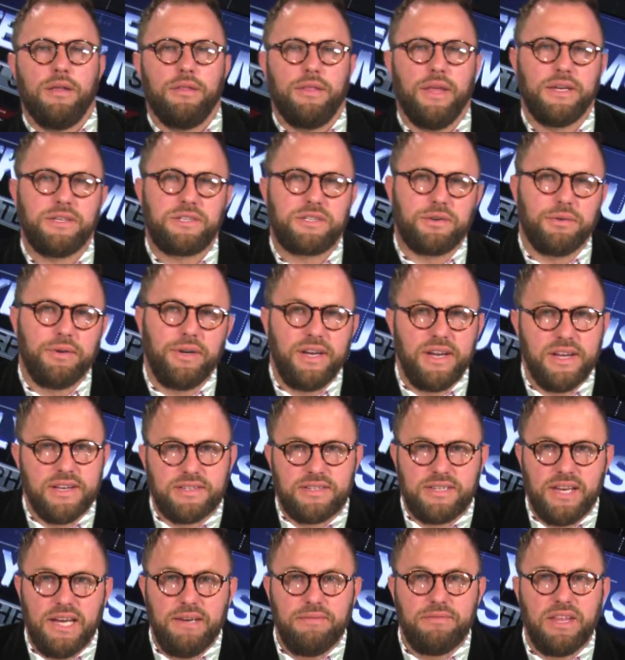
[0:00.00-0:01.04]
Thanks, Karina.
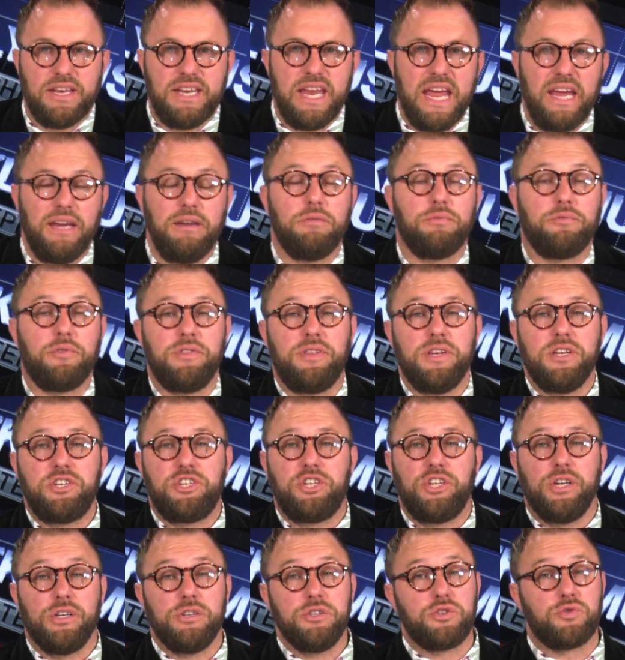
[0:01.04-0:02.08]
Save the date for
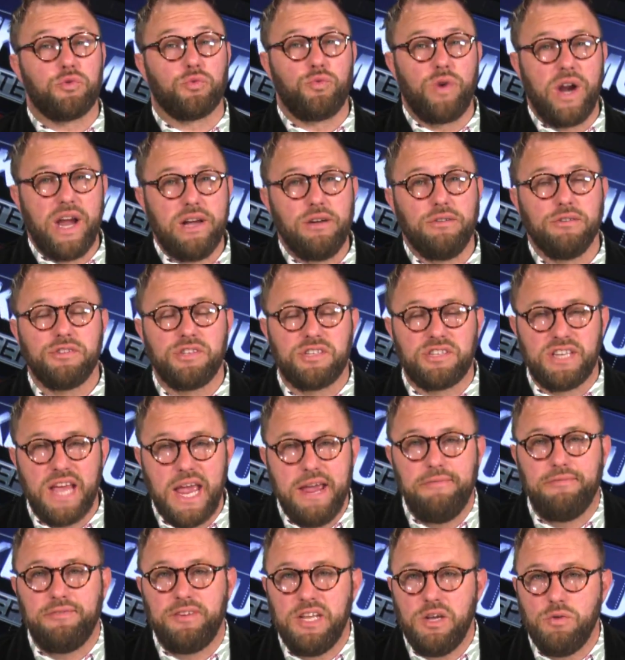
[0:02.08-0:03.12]
this year's Rail
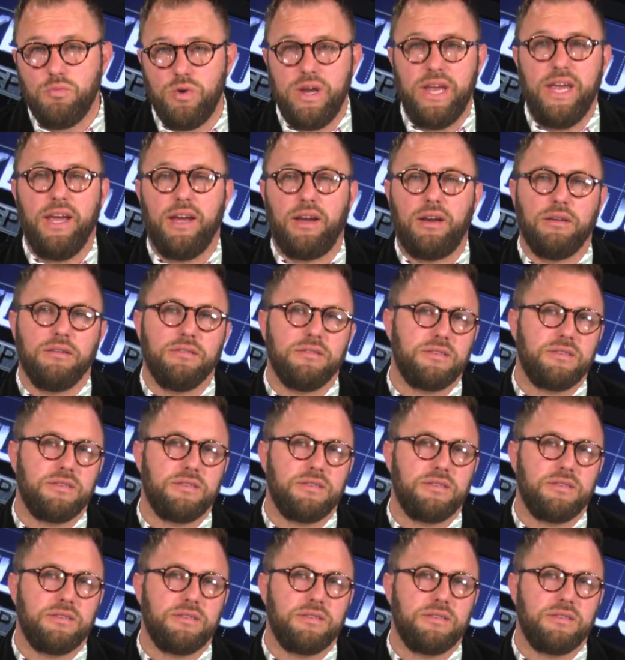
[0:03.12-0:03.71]
Safety Week,